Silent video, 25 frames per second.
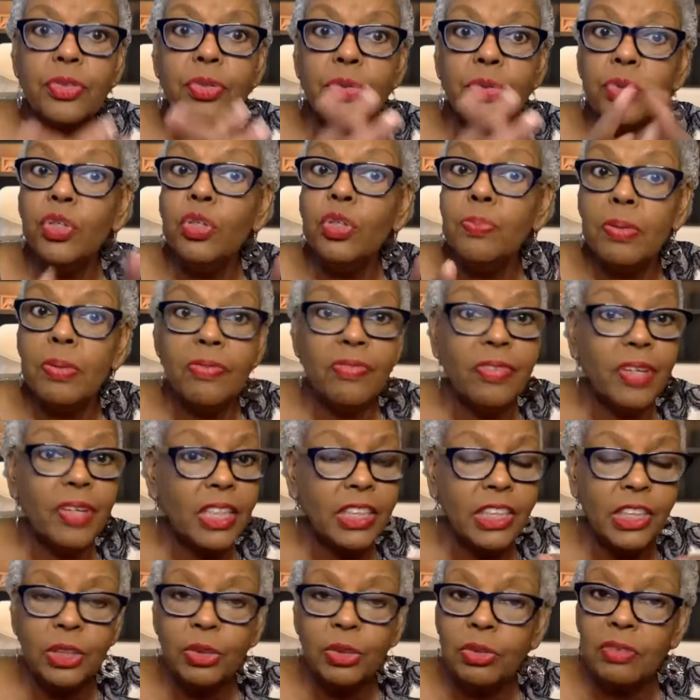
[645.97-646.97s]
through
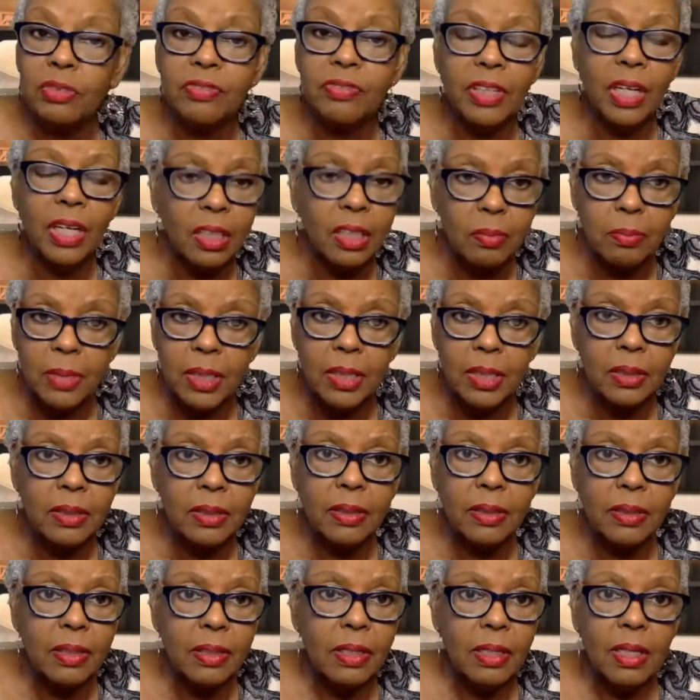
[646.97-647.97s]
professional development,
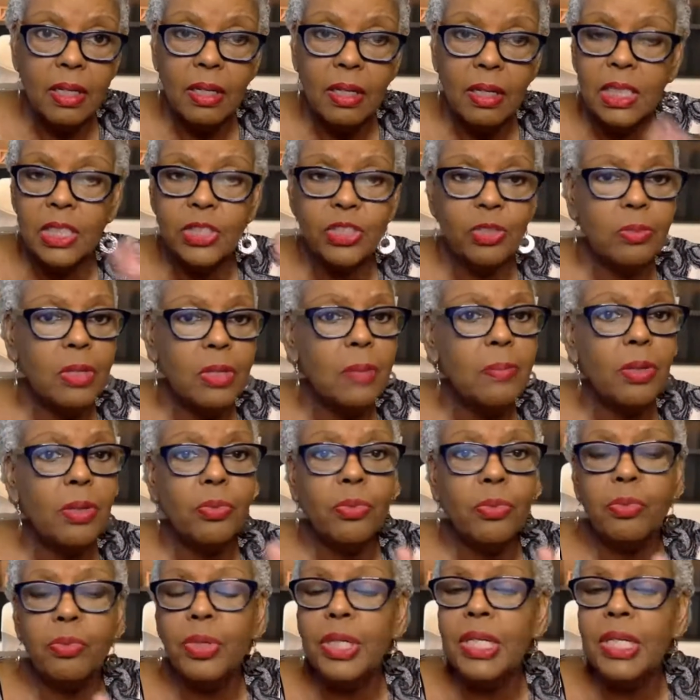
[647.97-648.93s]
because remember,